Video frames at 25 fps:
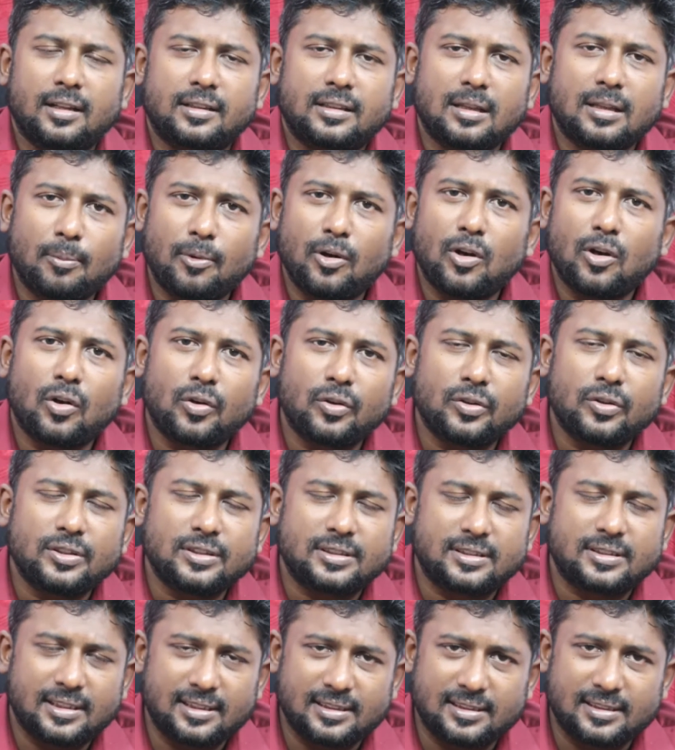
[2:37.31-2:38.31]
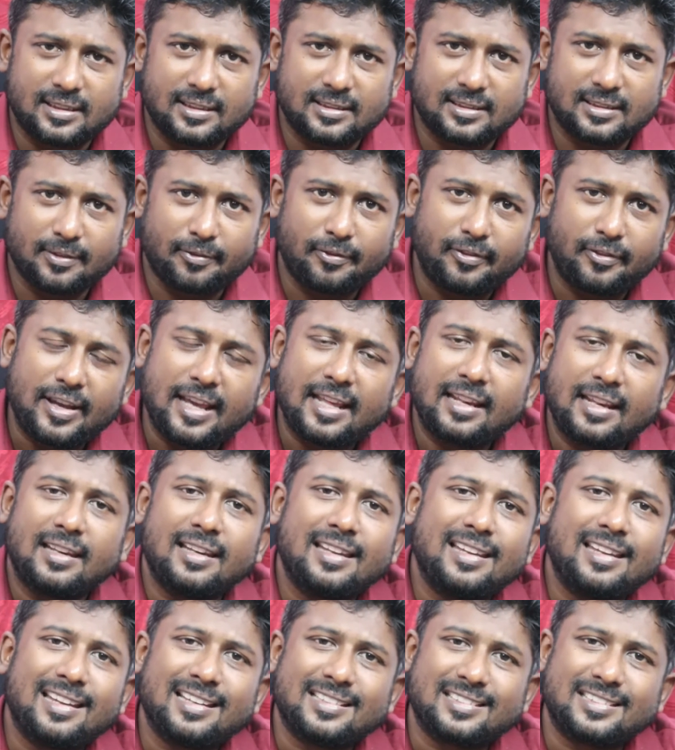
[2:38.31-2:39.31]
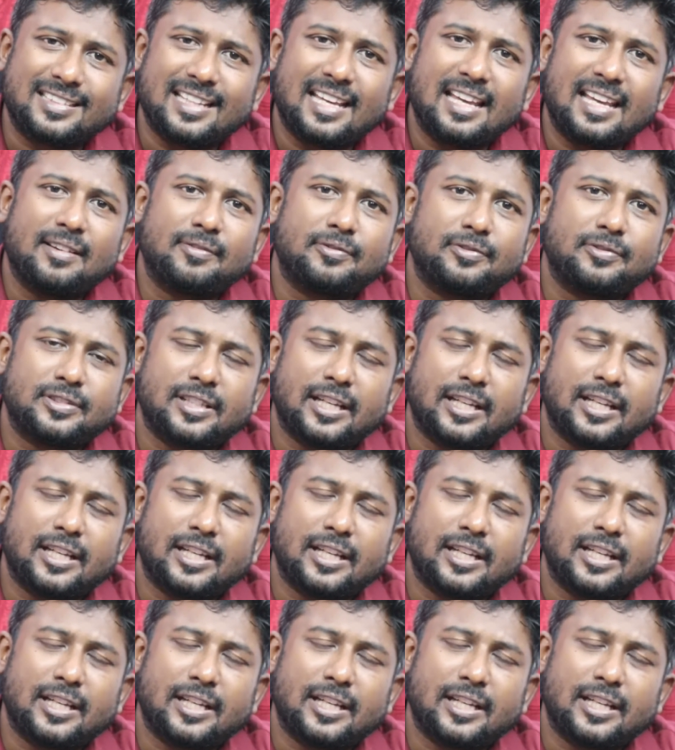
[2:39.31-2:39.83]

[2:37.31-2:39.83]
Tamil Nadu is a fairly safe,